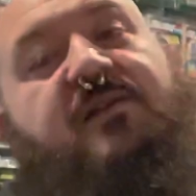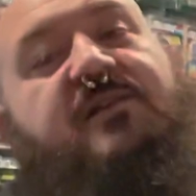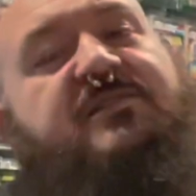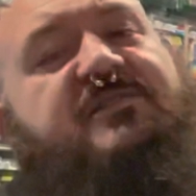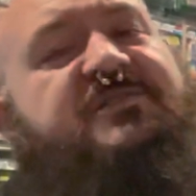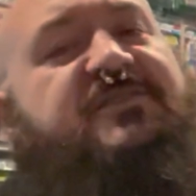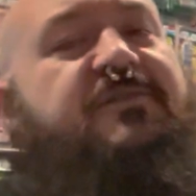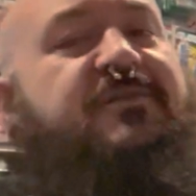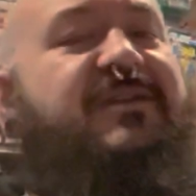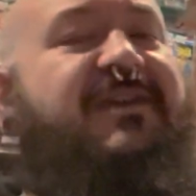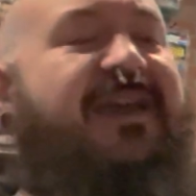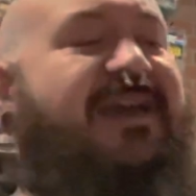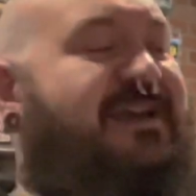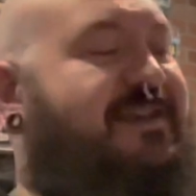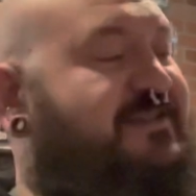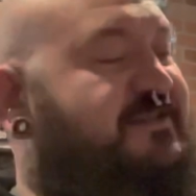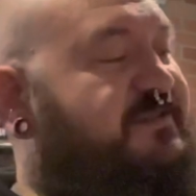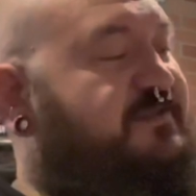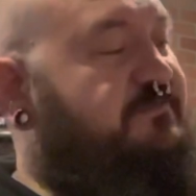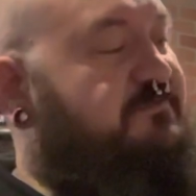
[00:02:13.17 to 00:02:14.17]
So he
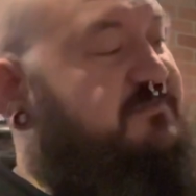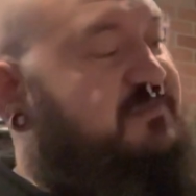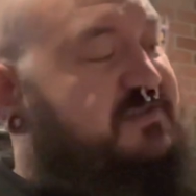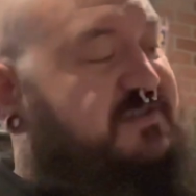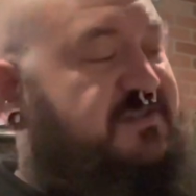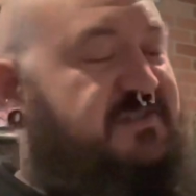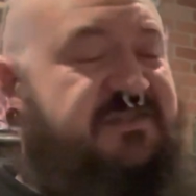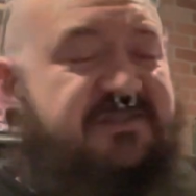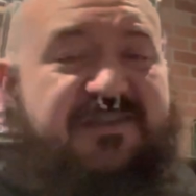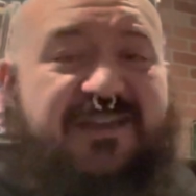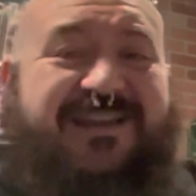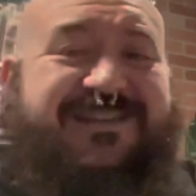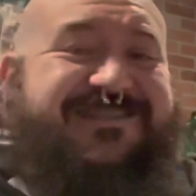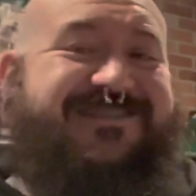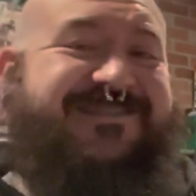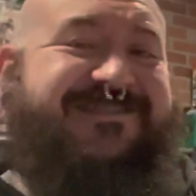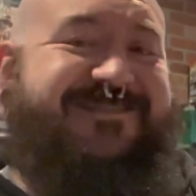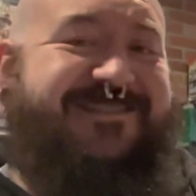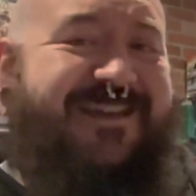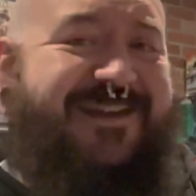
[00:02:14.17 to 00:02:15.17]
has 6
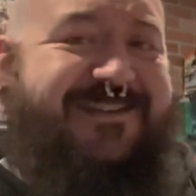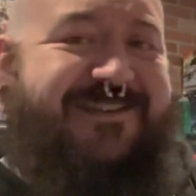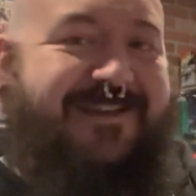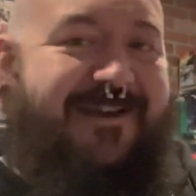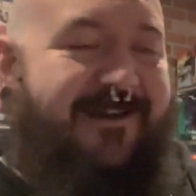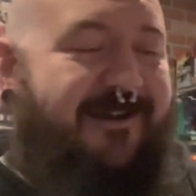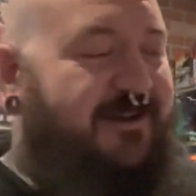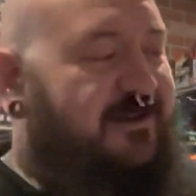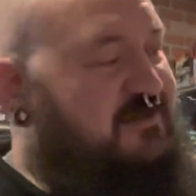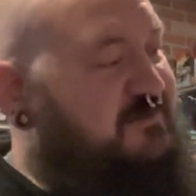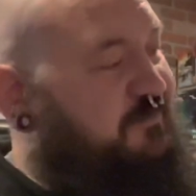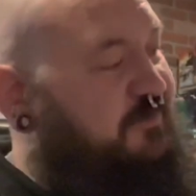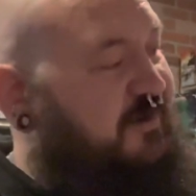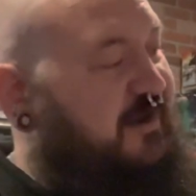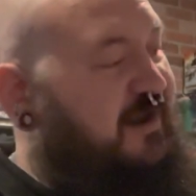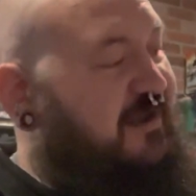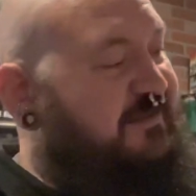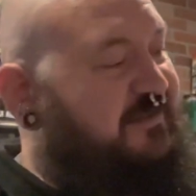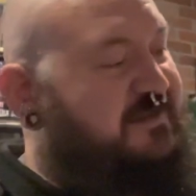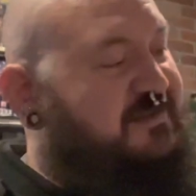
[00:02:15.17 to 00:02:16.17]
sled dogs
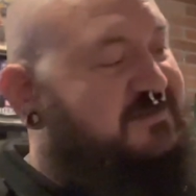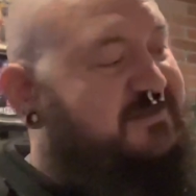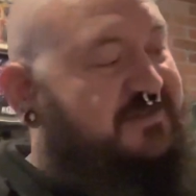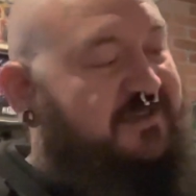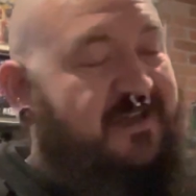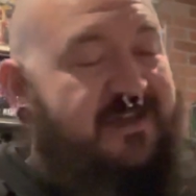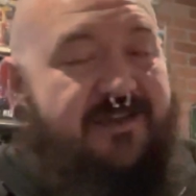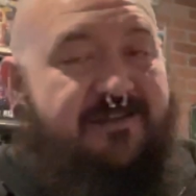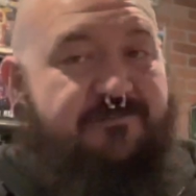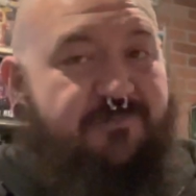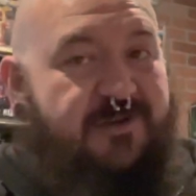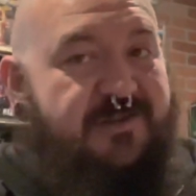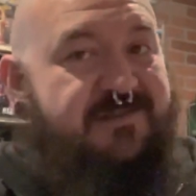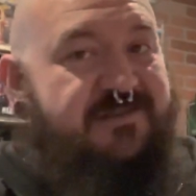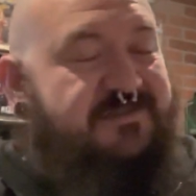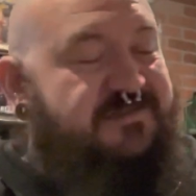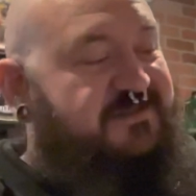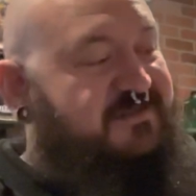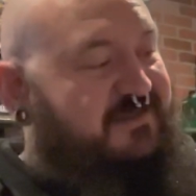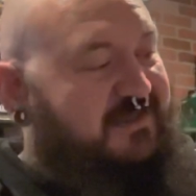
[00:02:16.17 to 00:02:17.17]
bring this
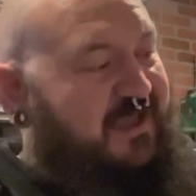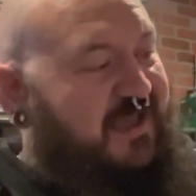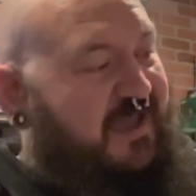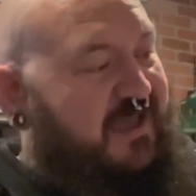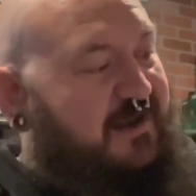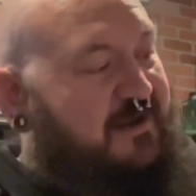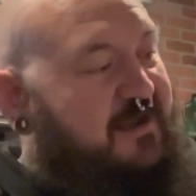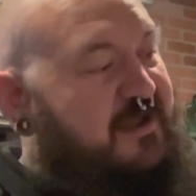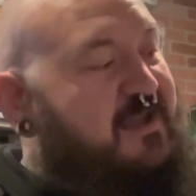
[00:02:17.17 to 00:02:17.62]
sled